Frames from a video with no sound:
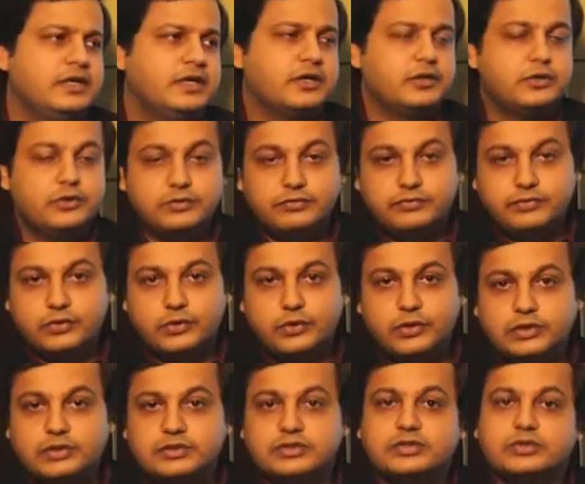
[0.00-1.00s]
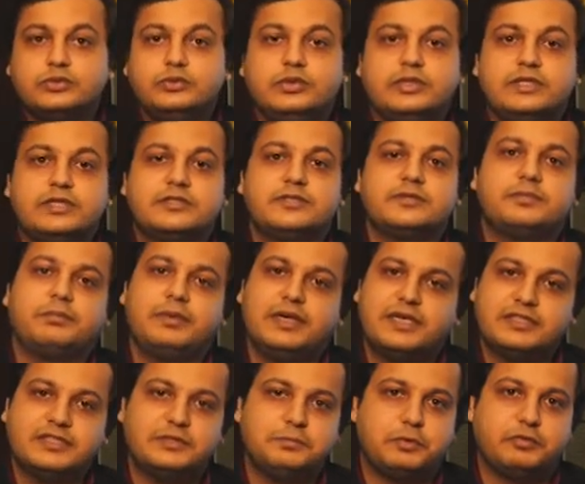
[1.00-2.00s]
good for all the students
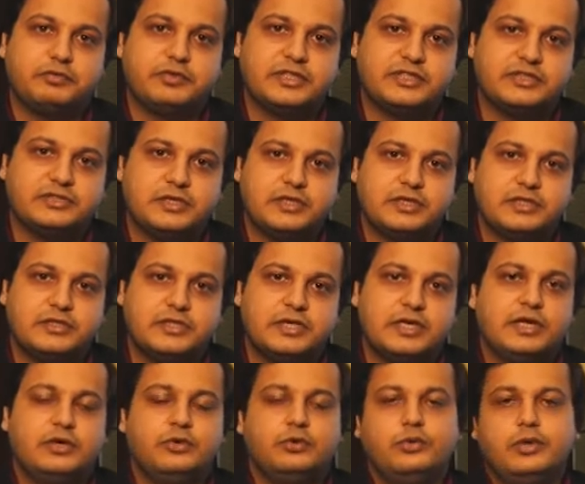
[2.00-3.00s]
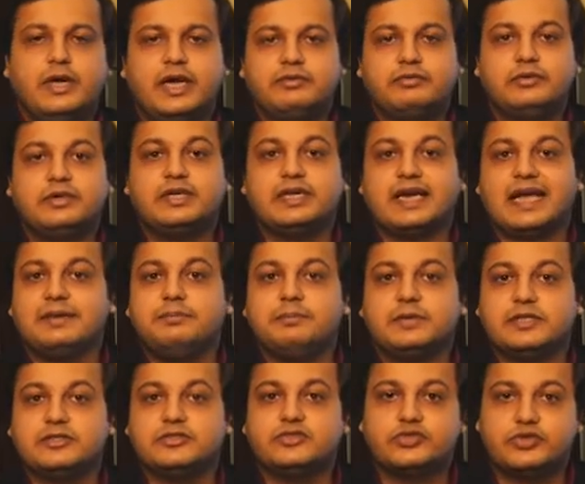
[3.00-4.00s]
plus the professionals who have a time
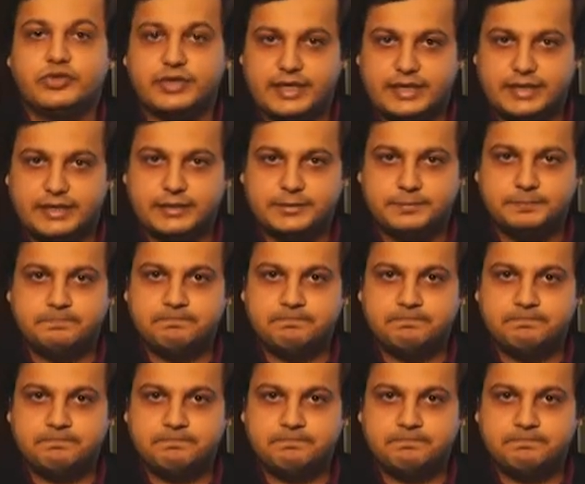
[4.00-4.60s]
constraint.